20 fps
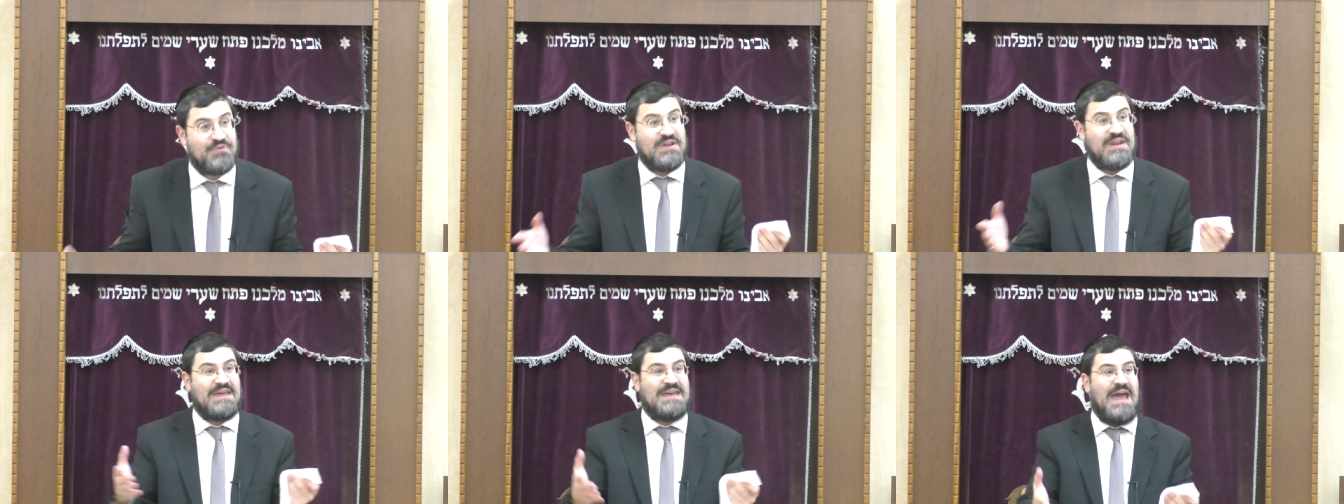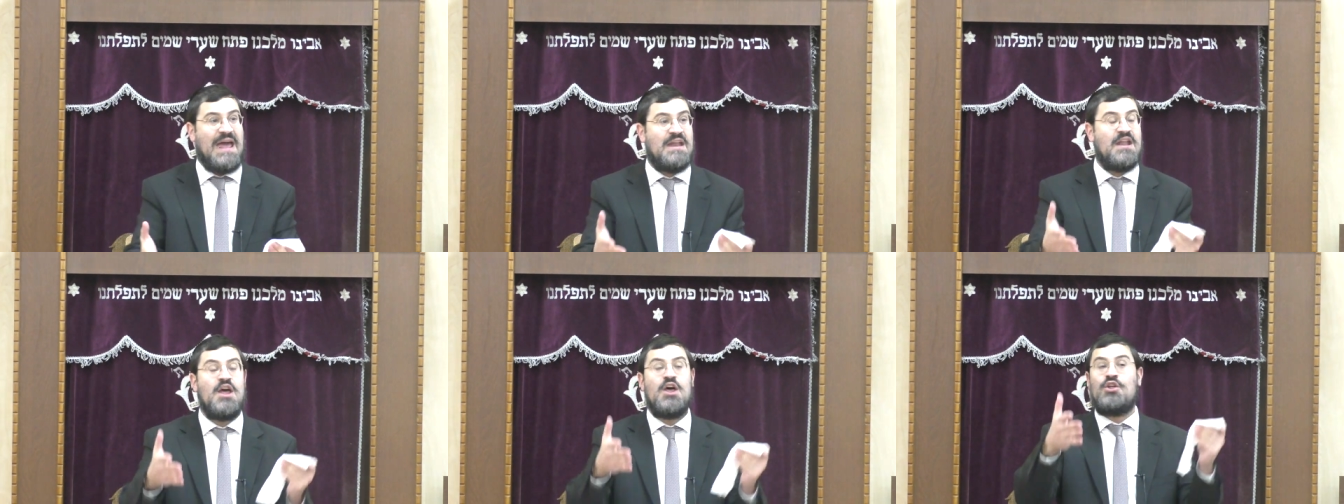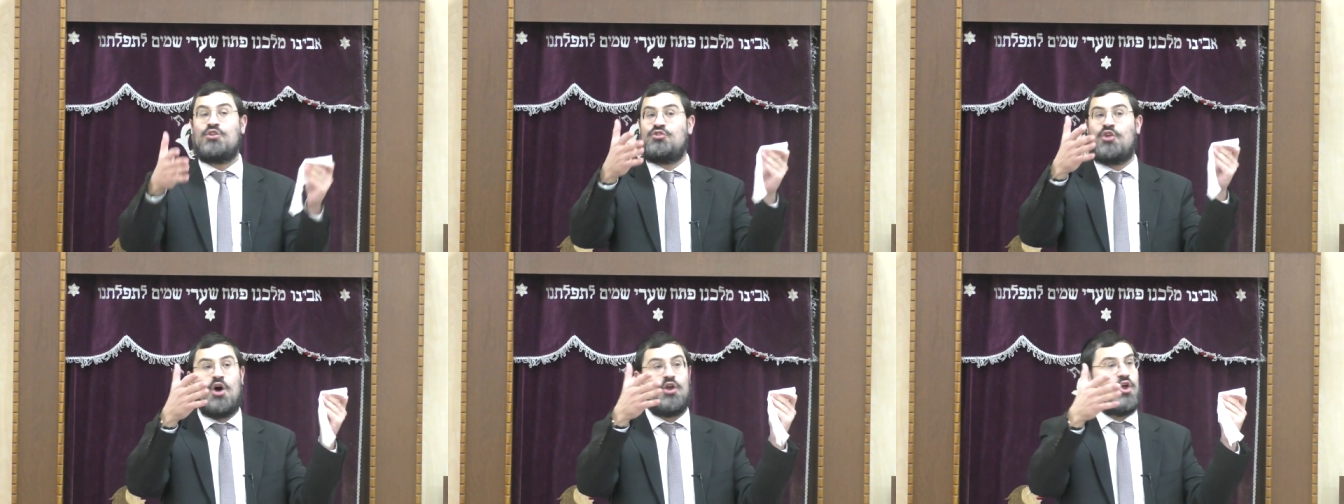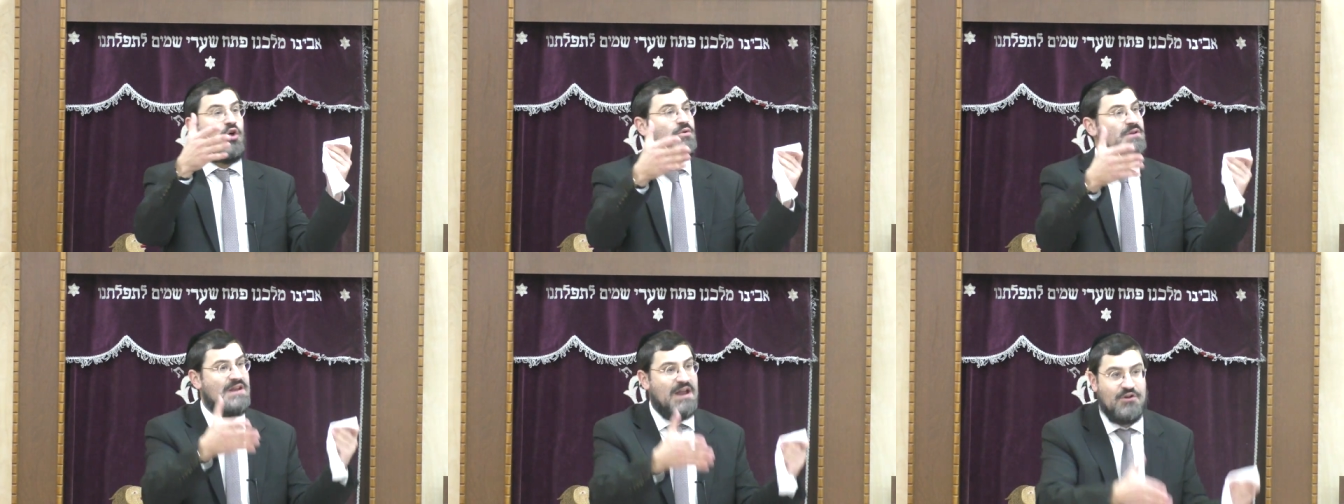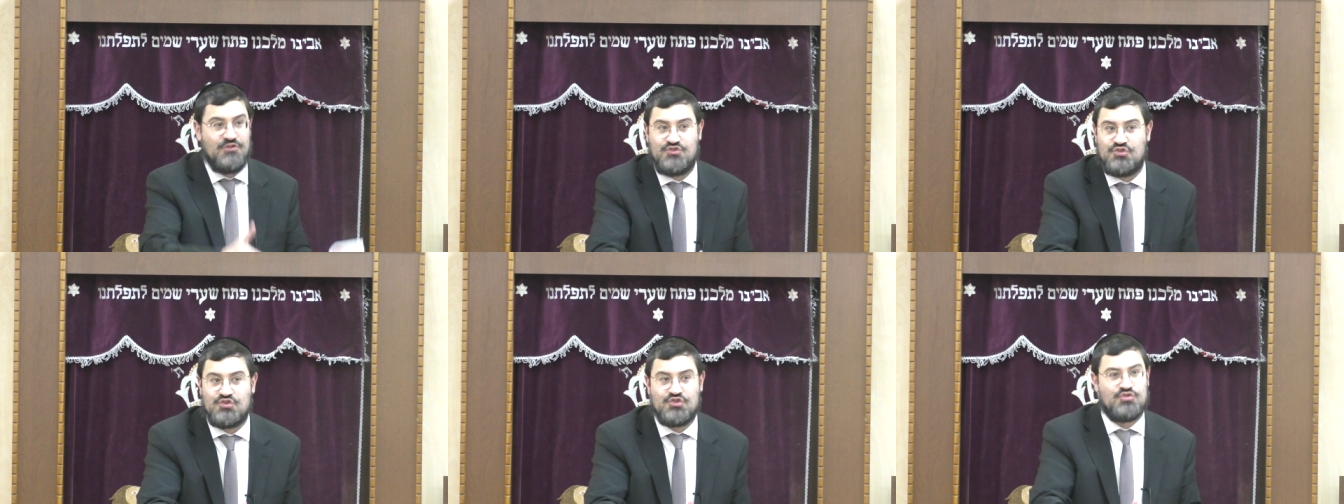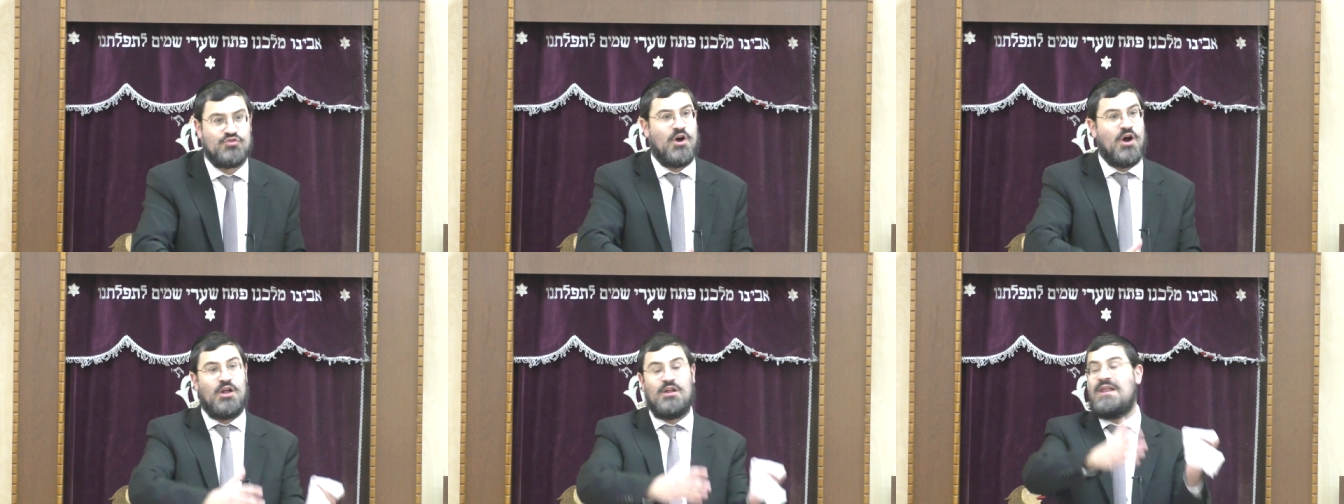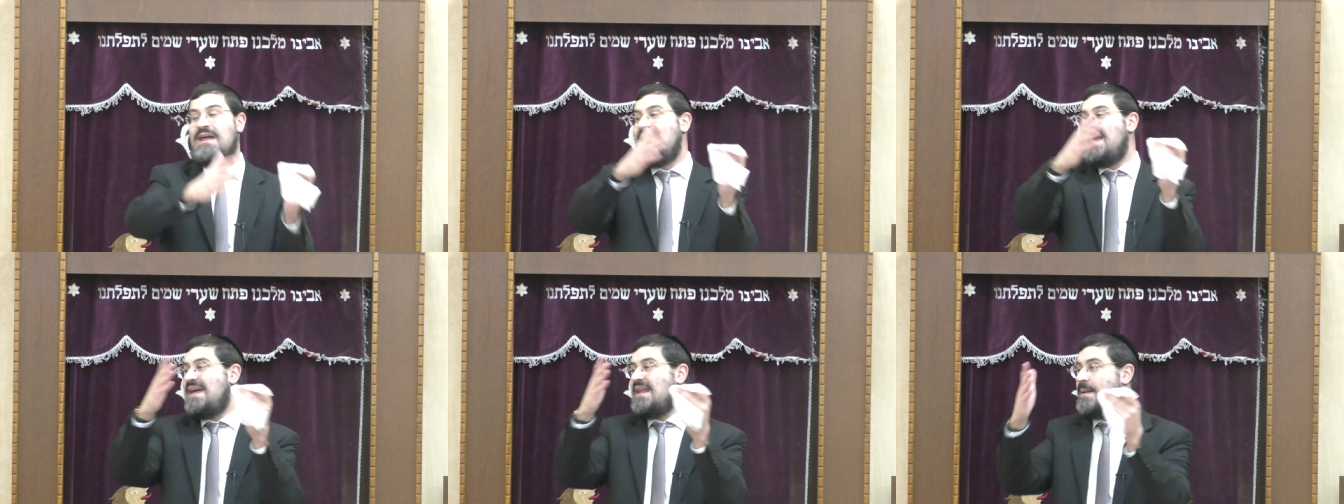And again, not only in Eretz
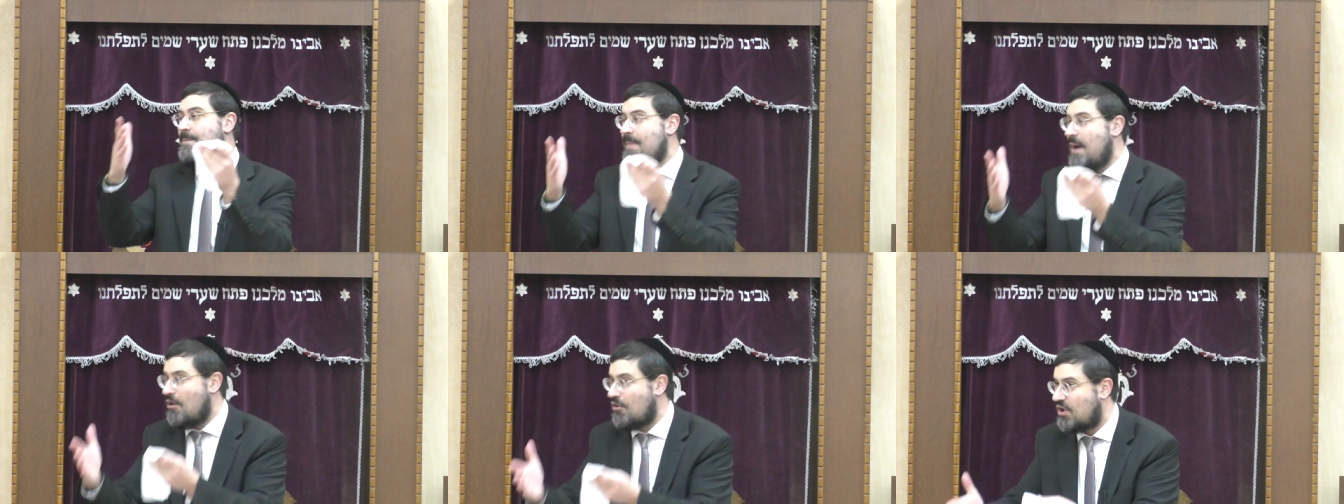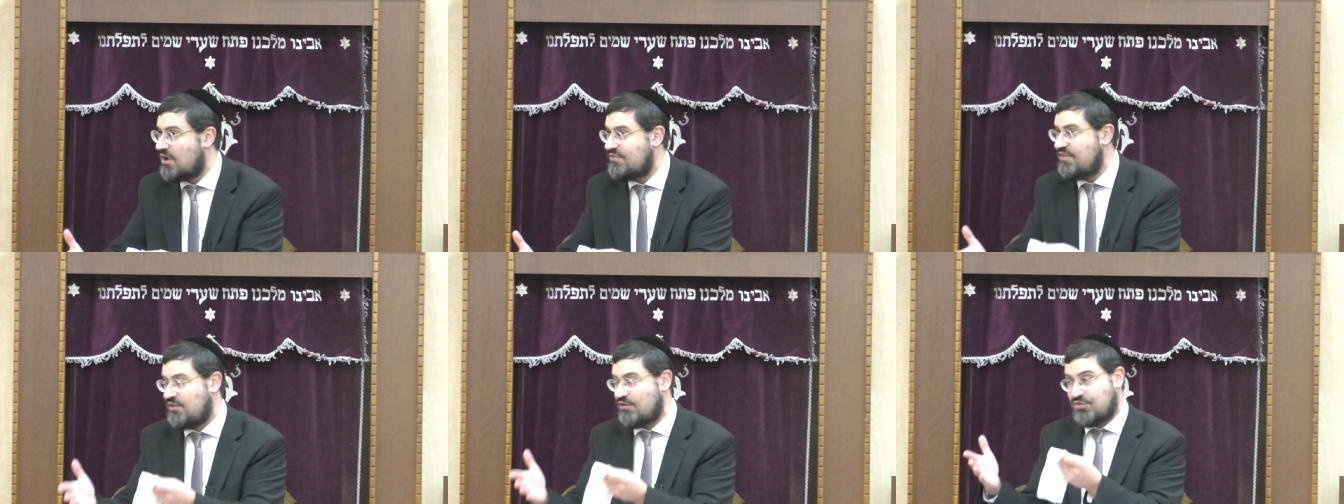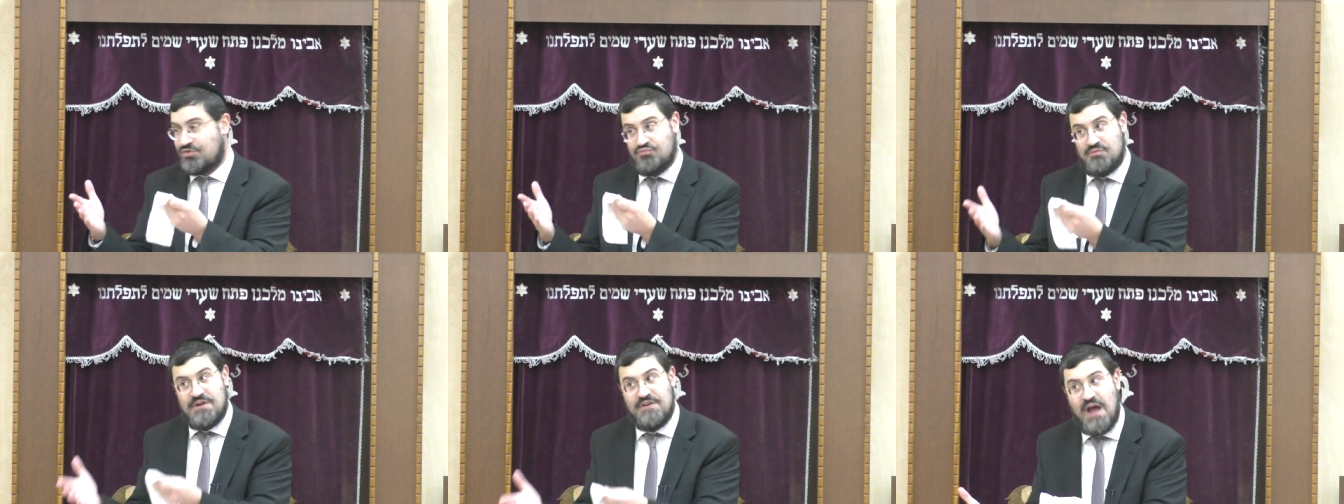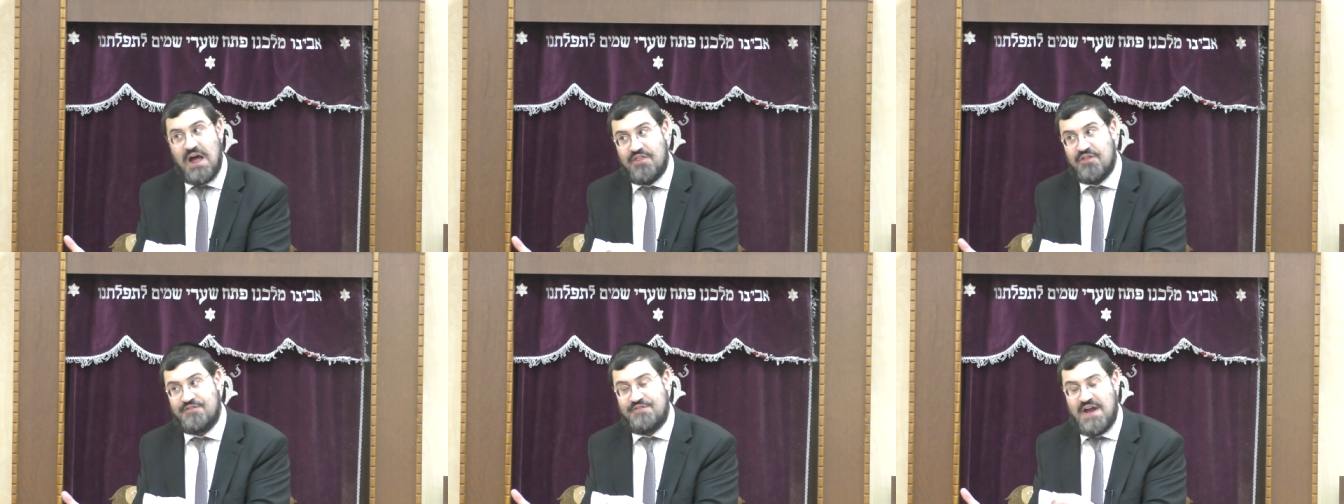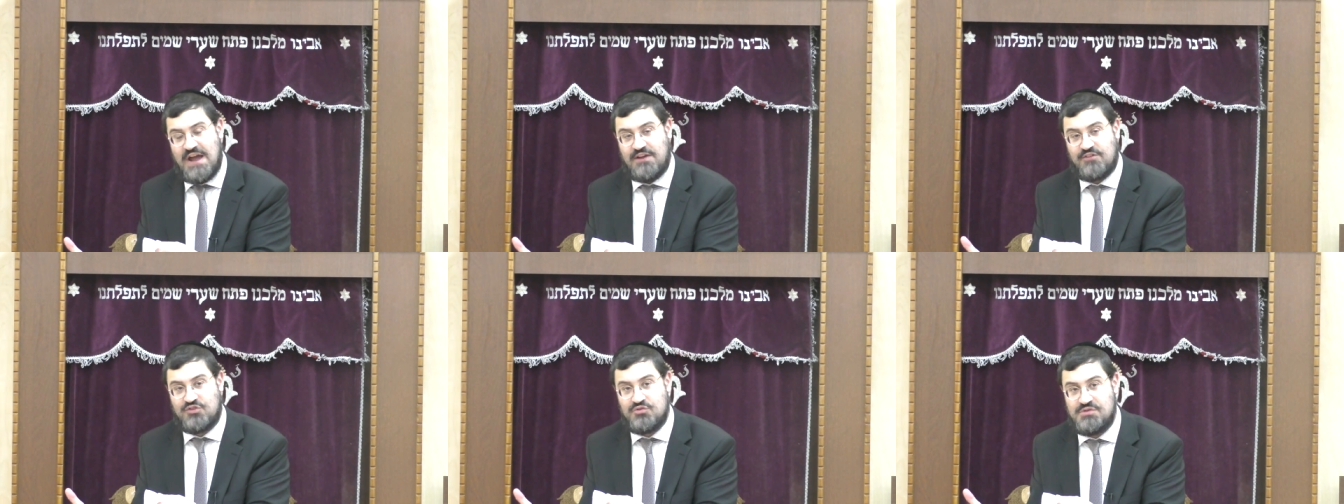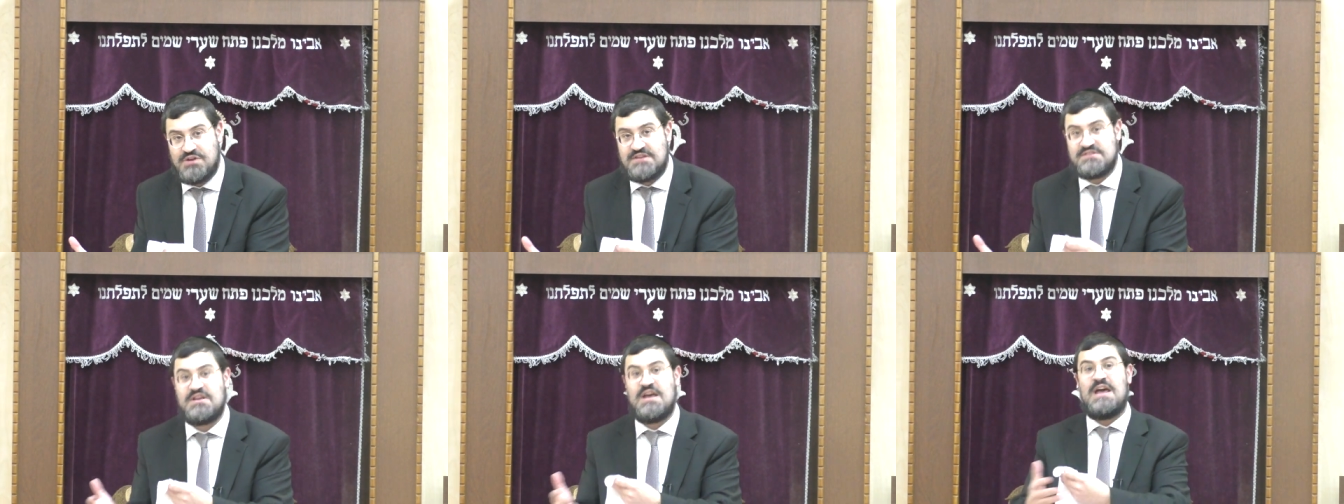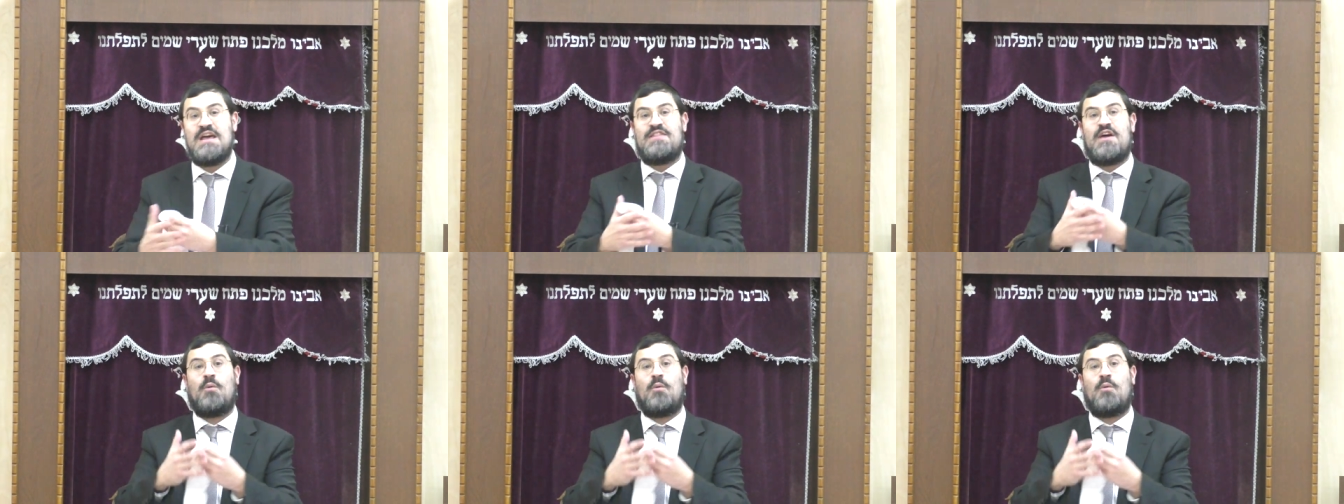Yisrael, in America, there are three other factories.